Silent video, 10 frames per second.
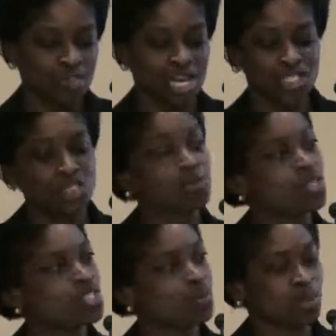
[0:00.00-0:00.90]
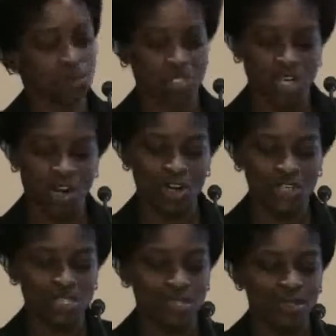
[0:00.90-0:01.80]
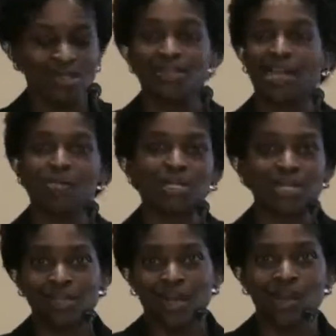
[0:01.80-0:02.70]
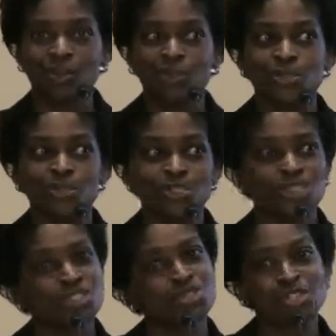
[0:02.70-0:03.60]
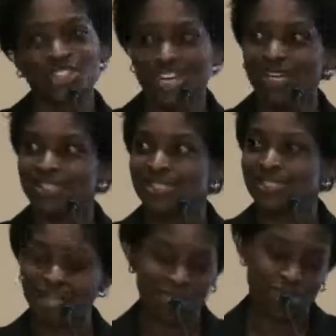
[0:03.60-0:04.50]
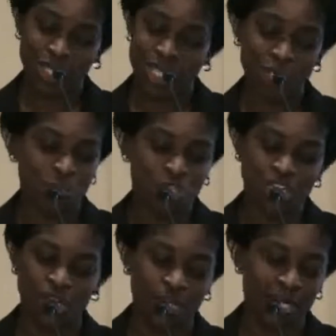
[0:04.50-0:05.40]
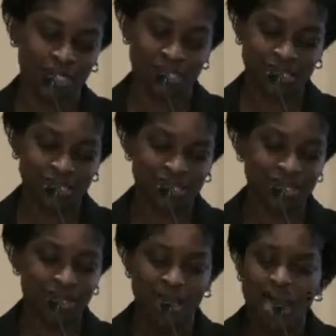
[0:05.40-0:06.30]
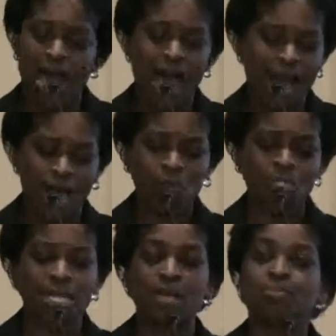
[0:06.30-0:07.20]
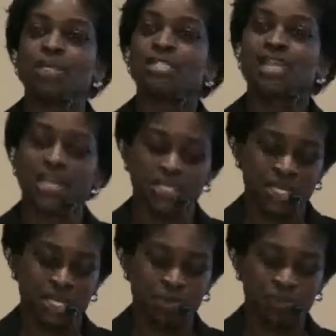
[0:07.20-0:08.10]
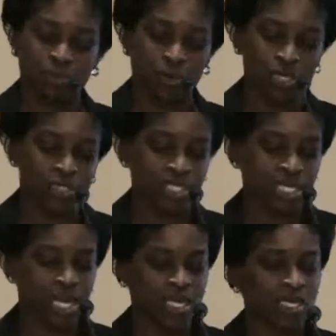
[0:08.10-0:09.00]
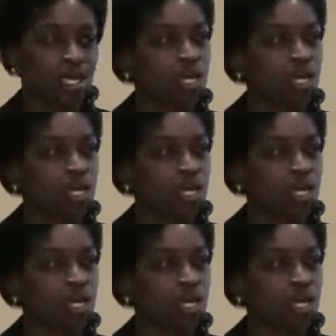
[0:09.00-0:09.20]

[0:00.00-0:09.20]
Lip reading: not to mention the Bill Kennards, the Emily Cliburns, the Julia Johnson, and the Michelle Ellisons, I would not be standing before you today,